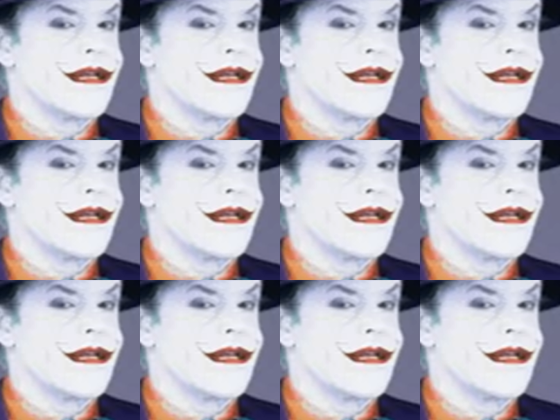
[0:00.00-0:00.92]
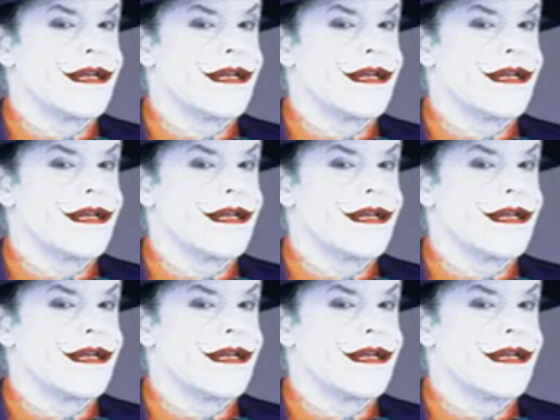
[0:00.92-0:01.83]

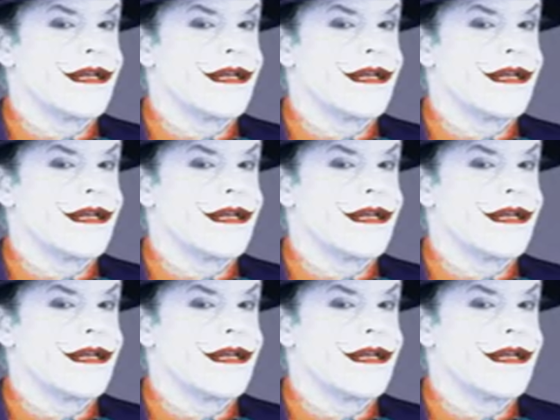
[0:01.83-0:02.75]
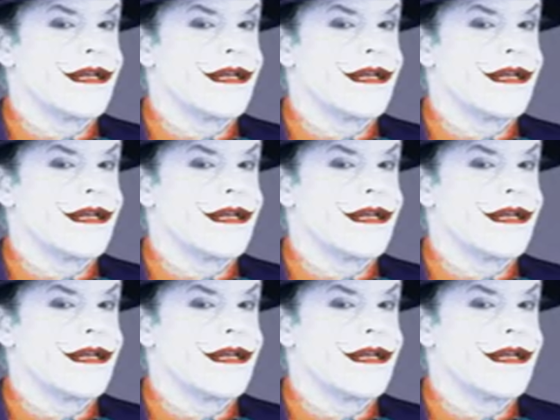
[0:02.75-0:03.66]

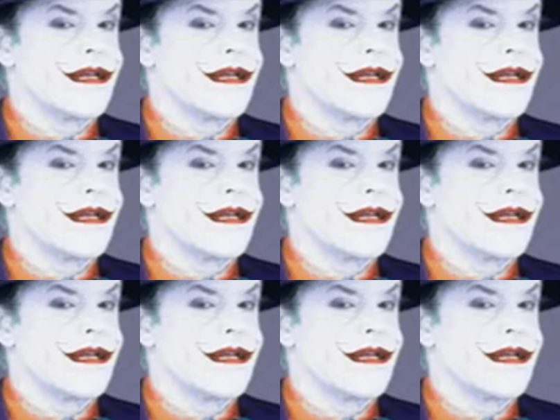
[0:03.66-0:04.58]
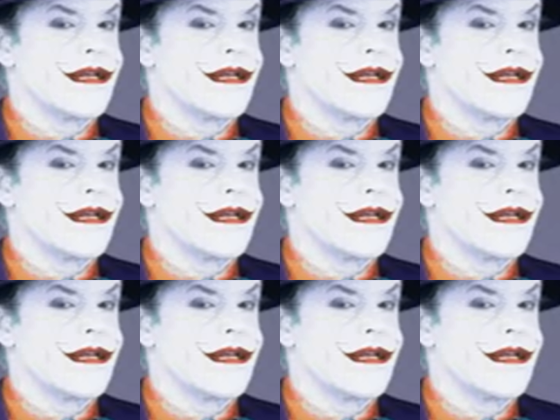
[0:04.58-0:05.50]

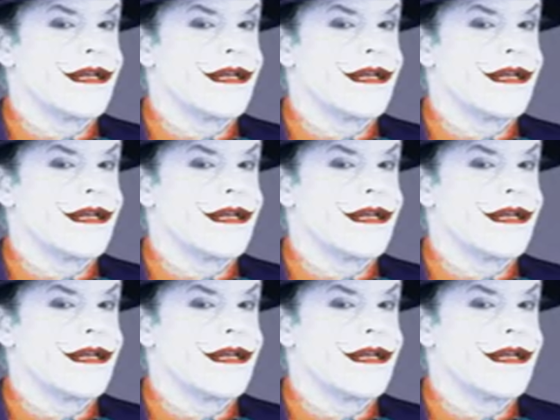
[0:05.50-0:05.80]
(no lip movement)